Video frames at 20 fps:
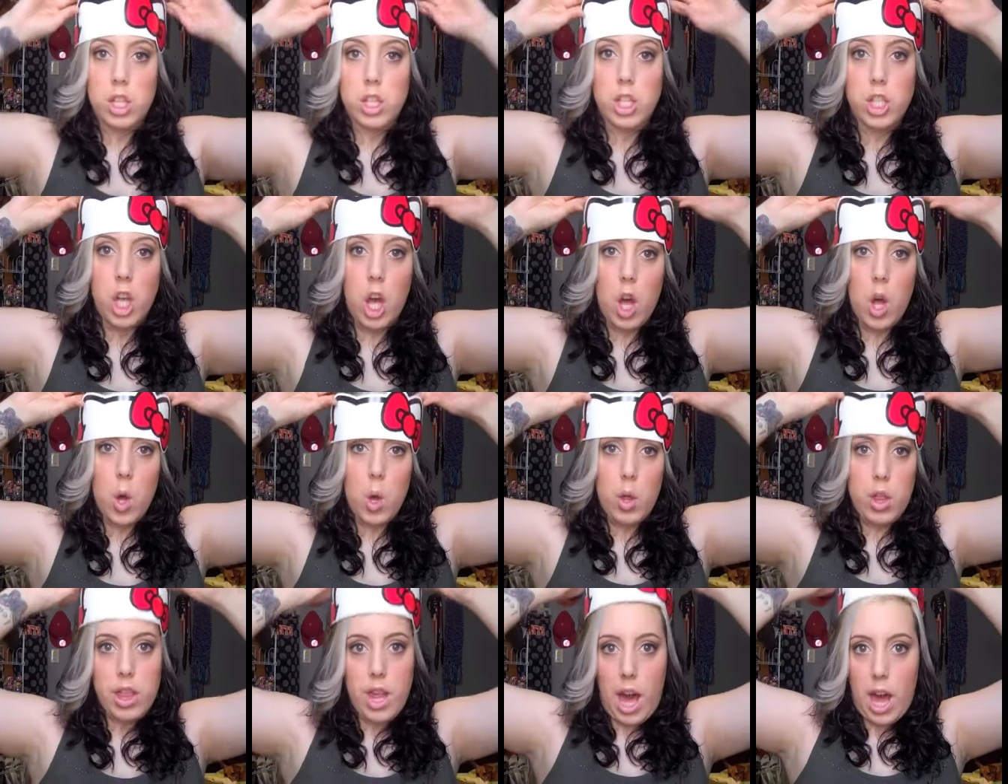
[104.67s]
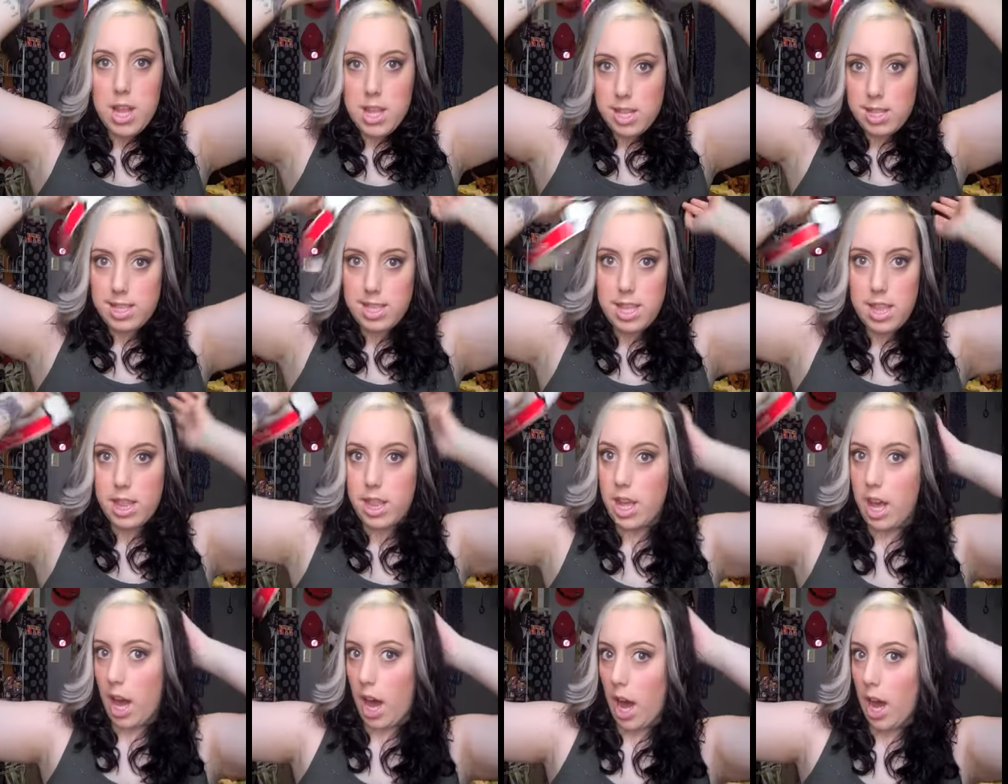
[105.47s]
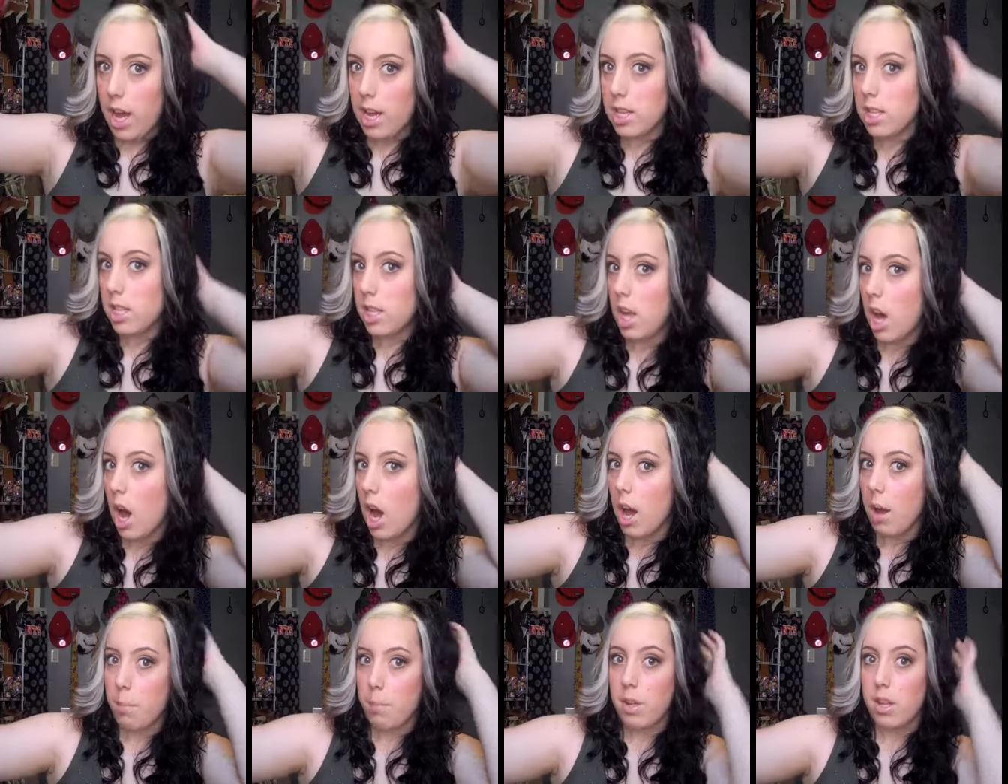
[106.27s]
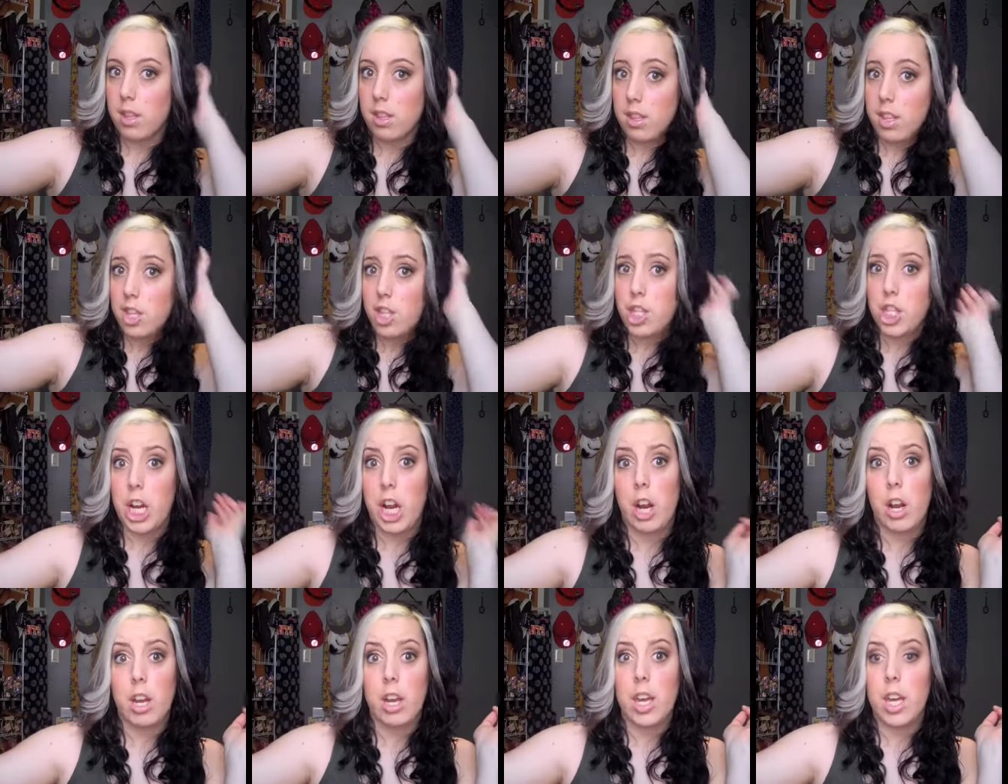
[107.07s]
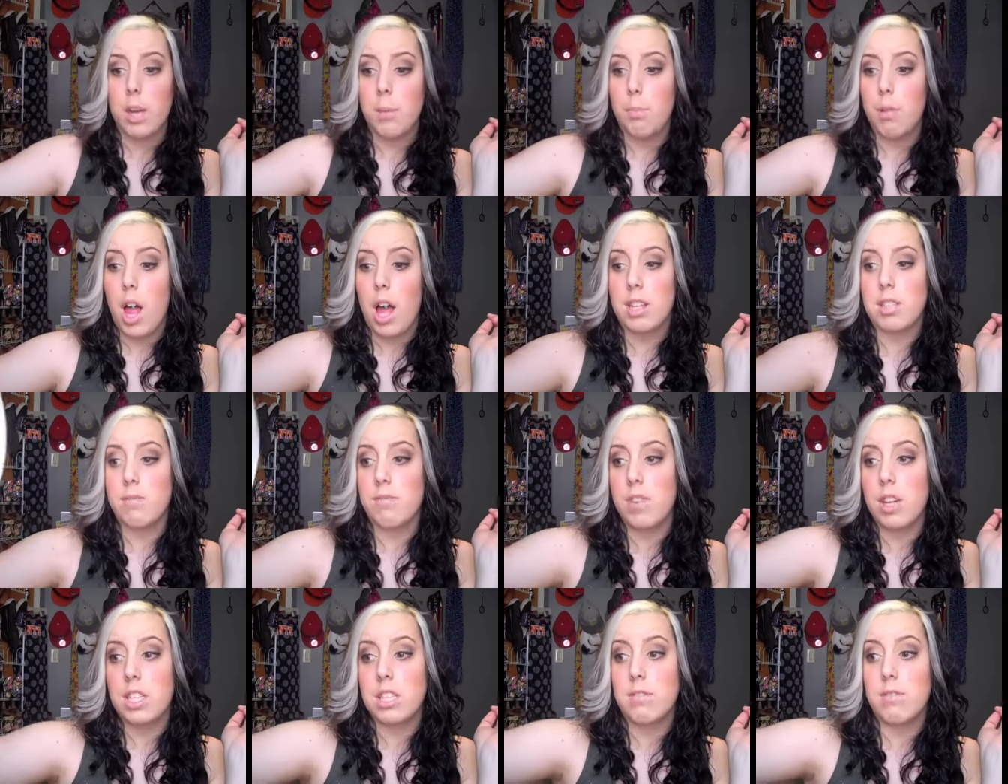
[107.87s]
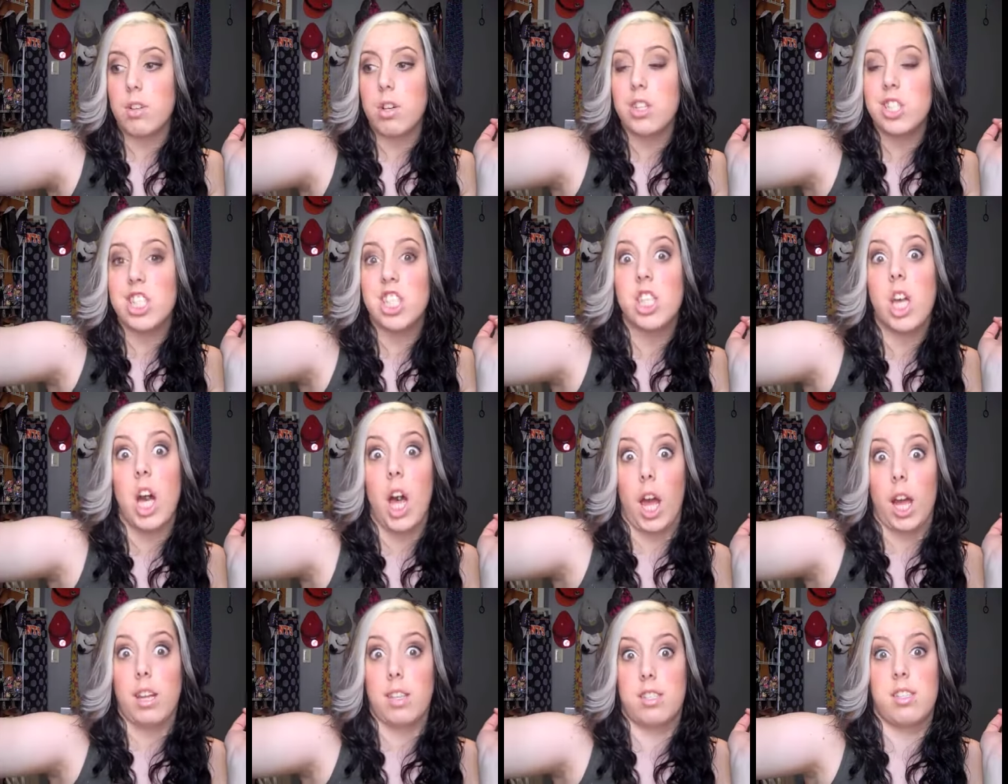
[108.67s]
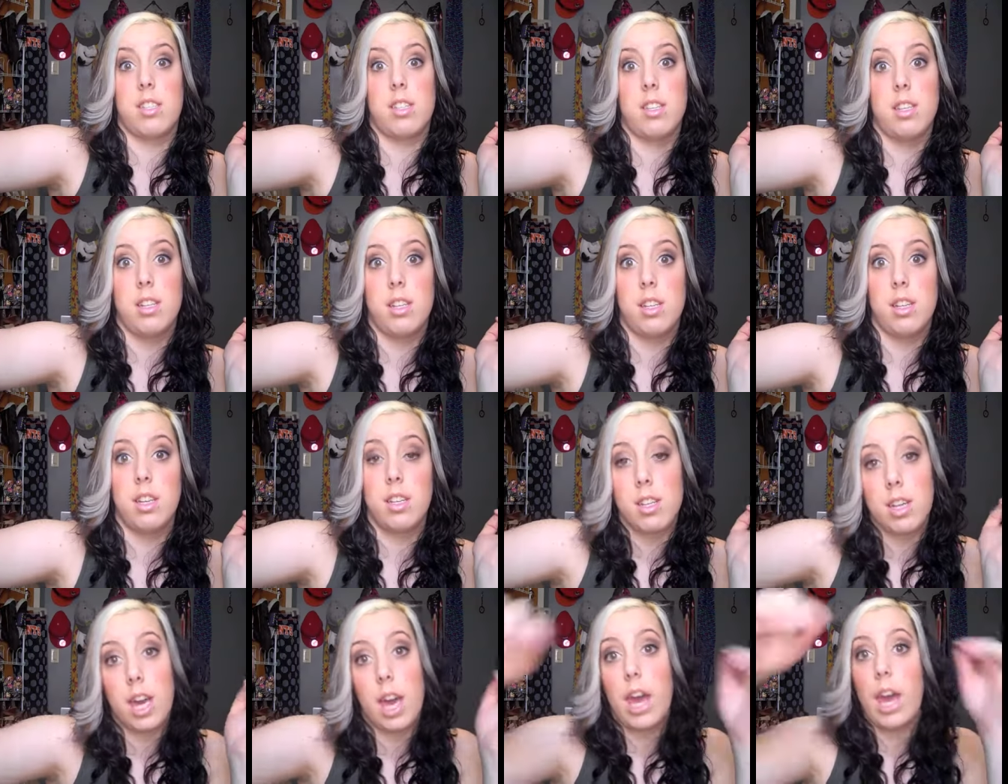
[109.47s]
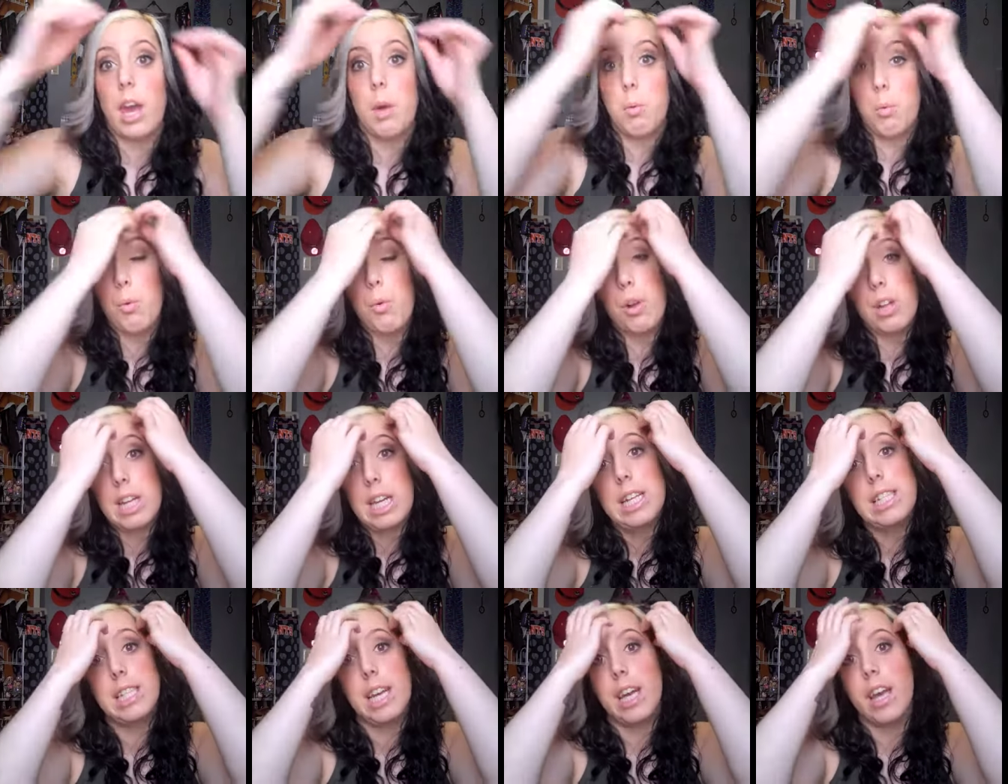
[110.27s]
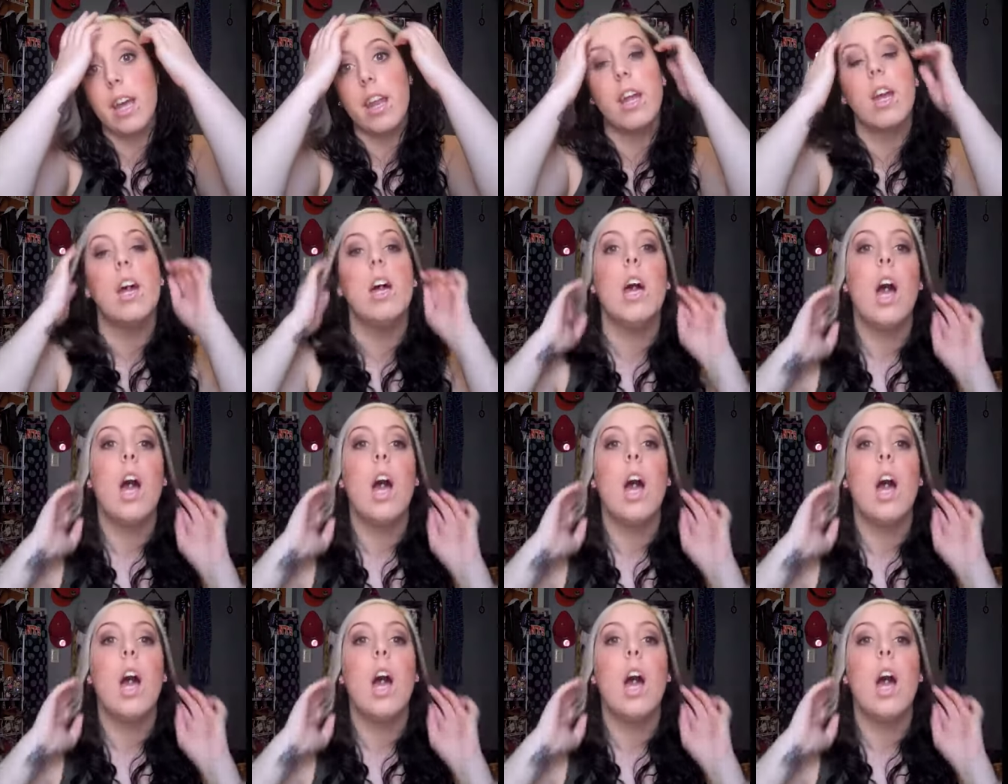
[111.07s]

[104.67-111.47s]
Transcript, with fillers: So that is that. Um, the Cherry Blossom Festival sucked. Okay, really did.